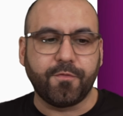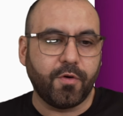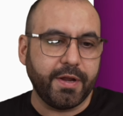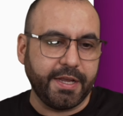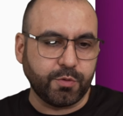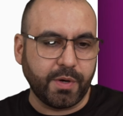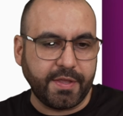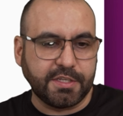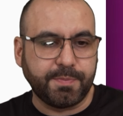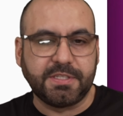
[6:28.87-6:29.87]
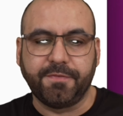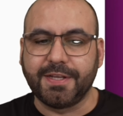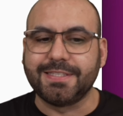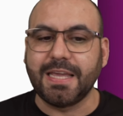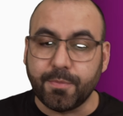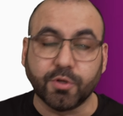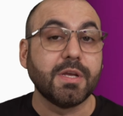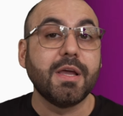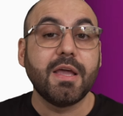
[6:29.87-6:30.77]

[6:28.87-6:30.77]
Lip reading: for each one of these specific tables.